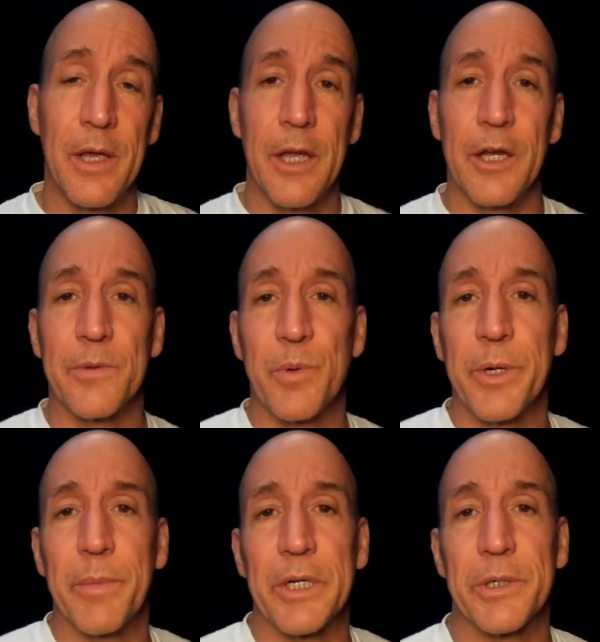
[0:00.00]
And it's pretty
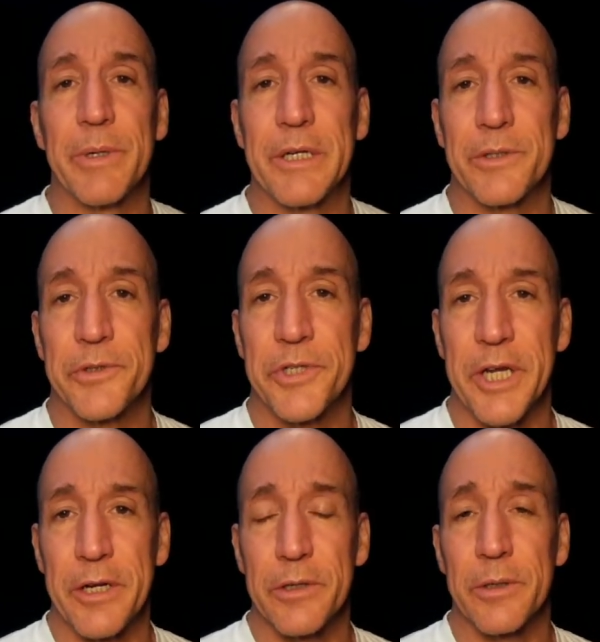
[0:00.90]
much a medical
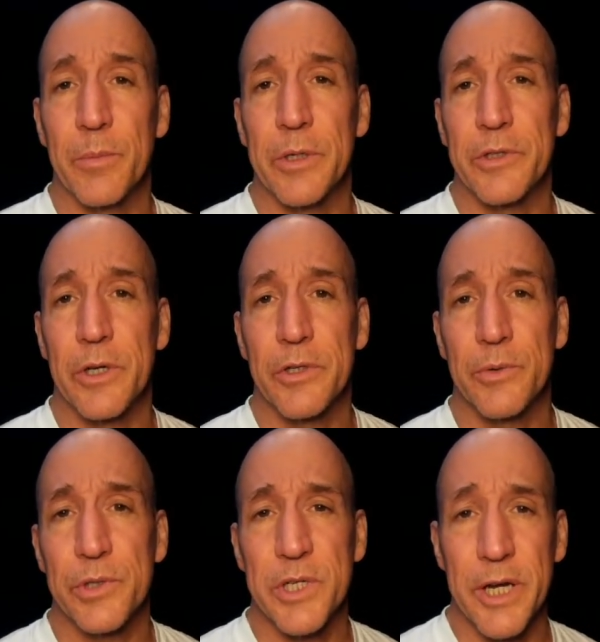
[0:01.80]
standard, but it's also
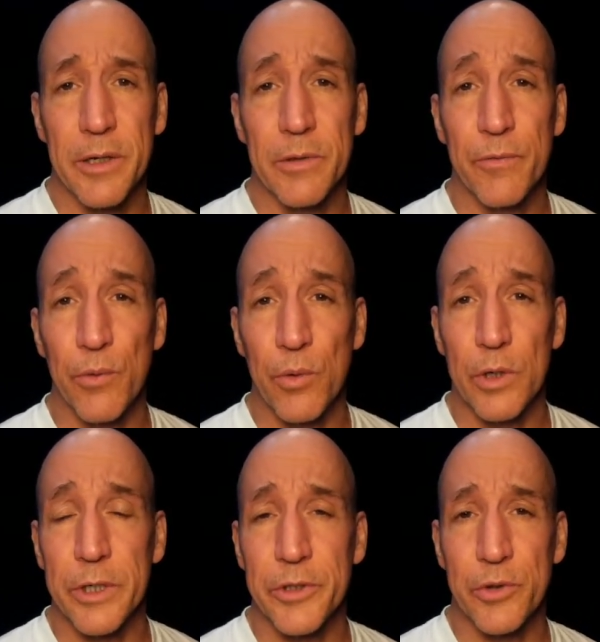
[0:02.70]
a standard for
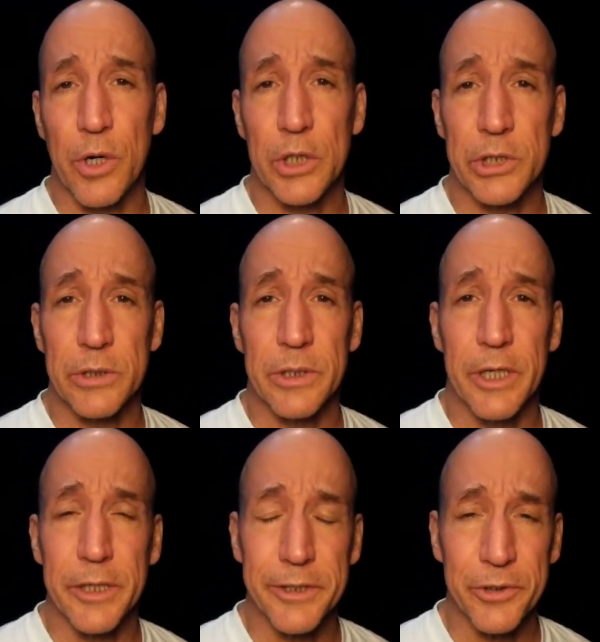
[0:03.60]
construction
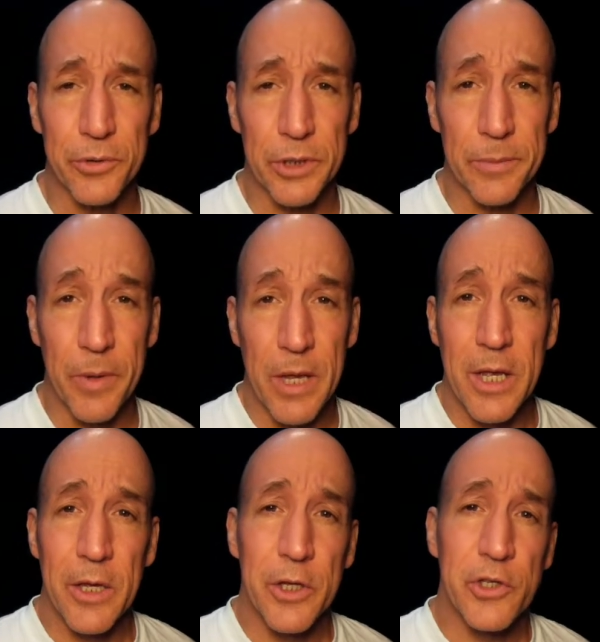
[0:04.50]
and industry.
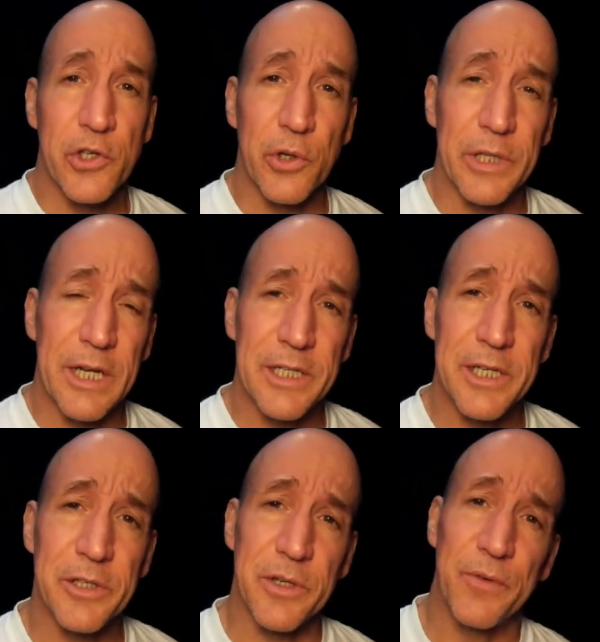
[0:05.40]
So the
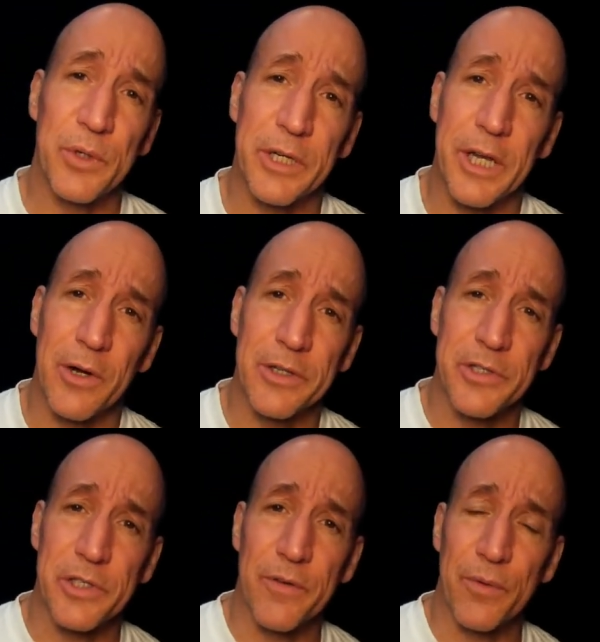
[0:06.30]
idea is, if you could carry this
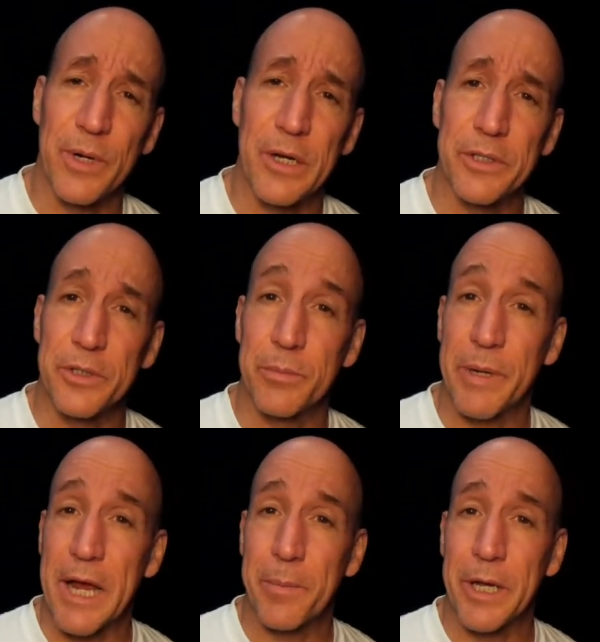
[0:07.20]
stuff around in your
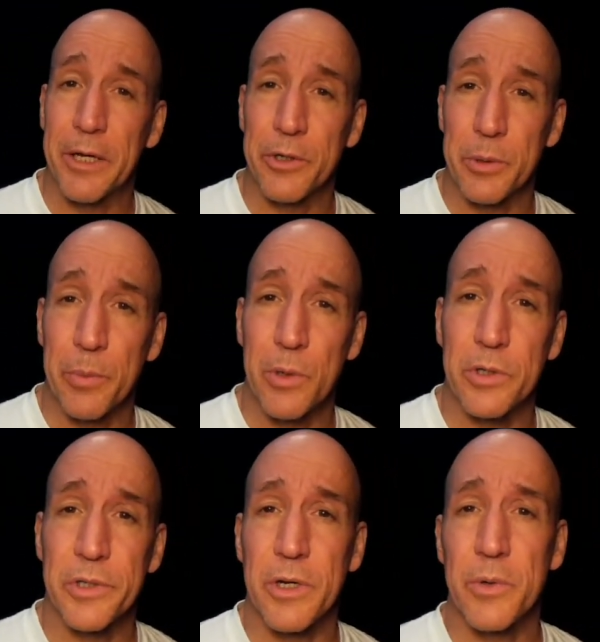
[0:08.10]
backpack or your
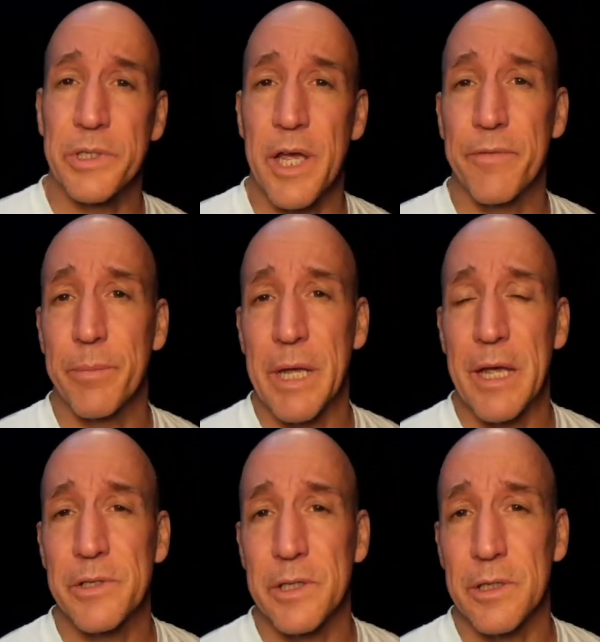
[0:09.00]
purse and always have a
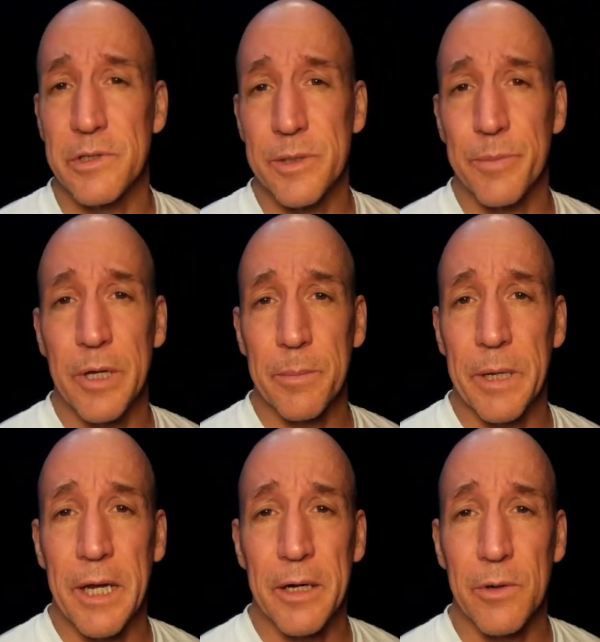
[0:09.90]
mask in a Ziploc
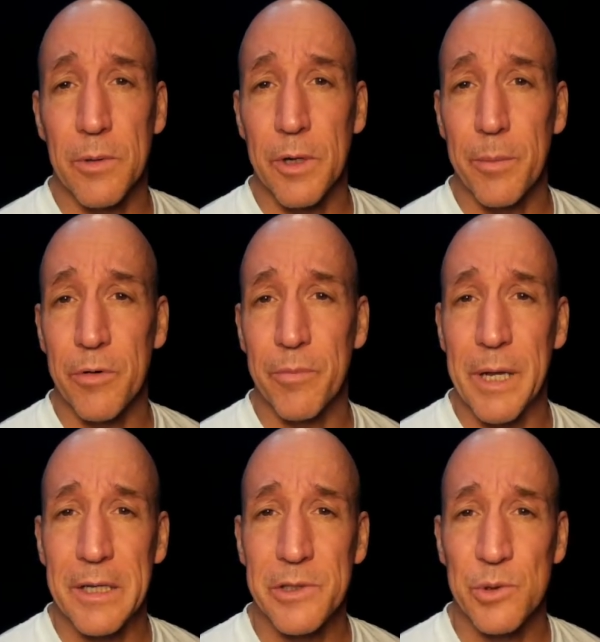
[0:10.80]
bag or a number of
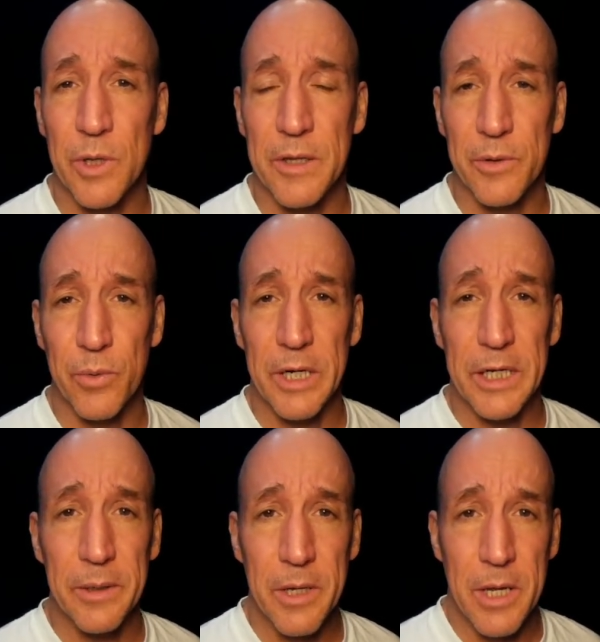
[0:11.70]
masks at the ready